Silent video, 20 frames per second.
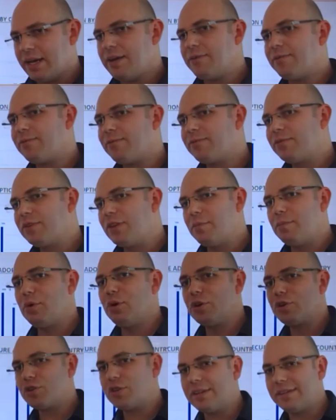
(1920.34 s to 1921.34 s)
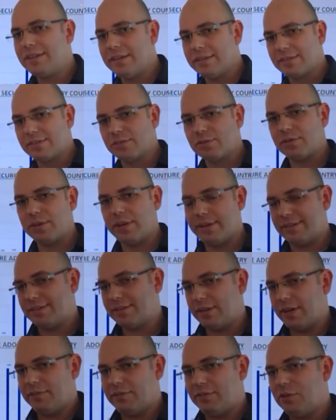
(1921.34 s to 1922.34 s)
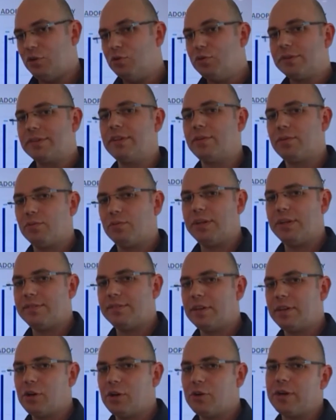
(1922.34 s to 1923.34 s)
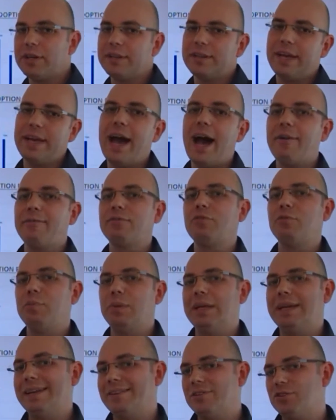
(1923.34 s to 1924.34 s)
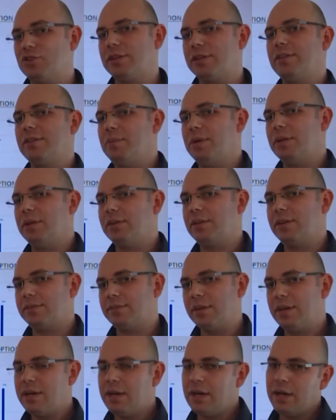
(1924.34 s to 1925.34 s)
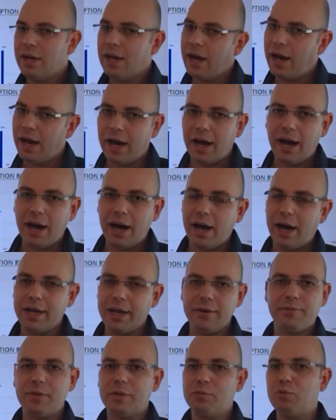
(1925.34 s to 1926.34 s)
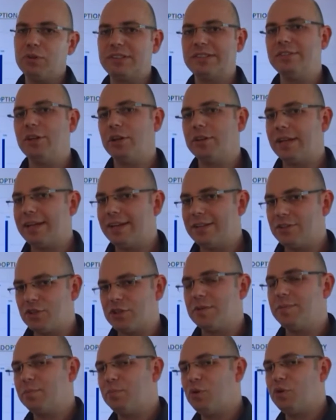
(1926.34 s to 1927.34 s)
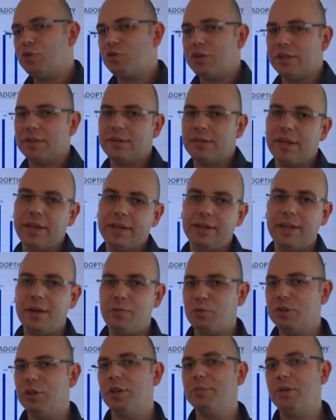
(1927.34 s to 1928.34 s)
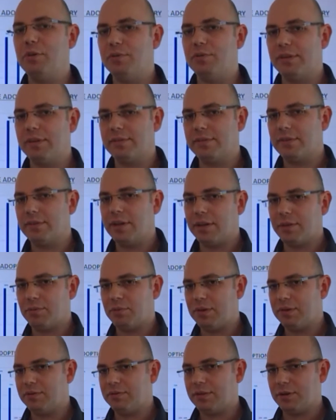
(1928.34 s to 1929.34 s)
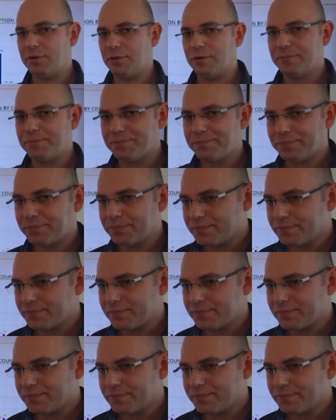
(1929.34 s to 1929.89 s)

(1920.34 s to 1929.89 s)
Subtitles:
if the merchant is using 3D Secure, they have to be legitimate, because if it was not a legitimate merchant, then they would not be using 3D Secure.